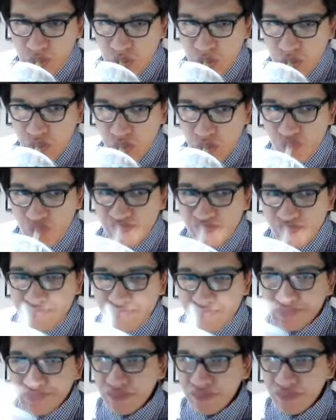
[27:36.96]
who wished
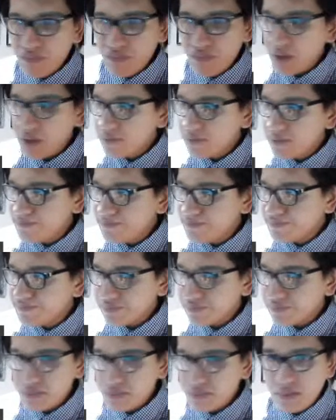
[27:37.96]
to
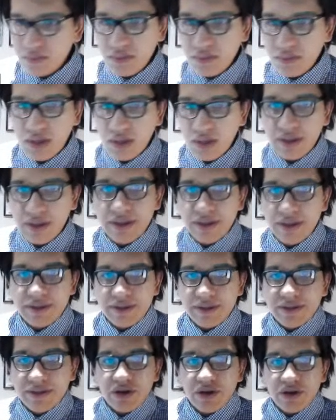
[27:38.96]
improve
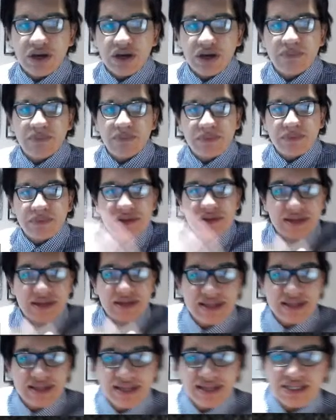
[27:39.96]
themselves. Okay,
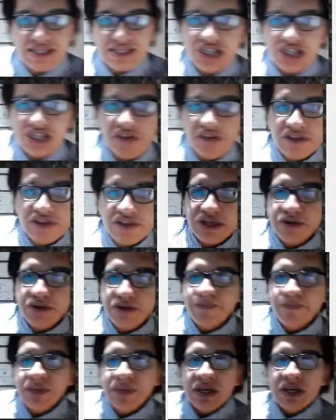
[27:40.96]
let, us stop in
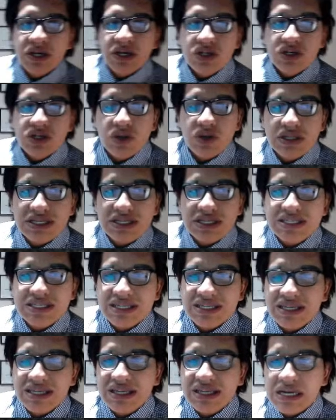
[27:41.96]
there. So it is
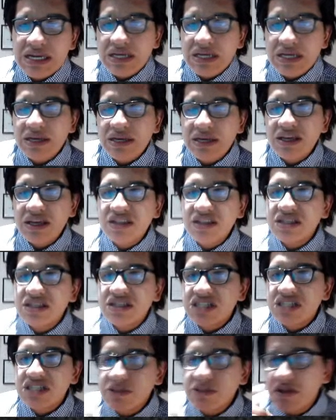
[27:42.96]
in, in
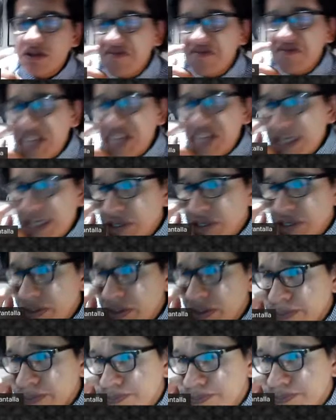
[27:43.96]
terms of
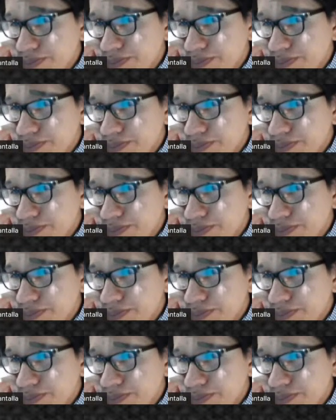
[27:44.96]
neither.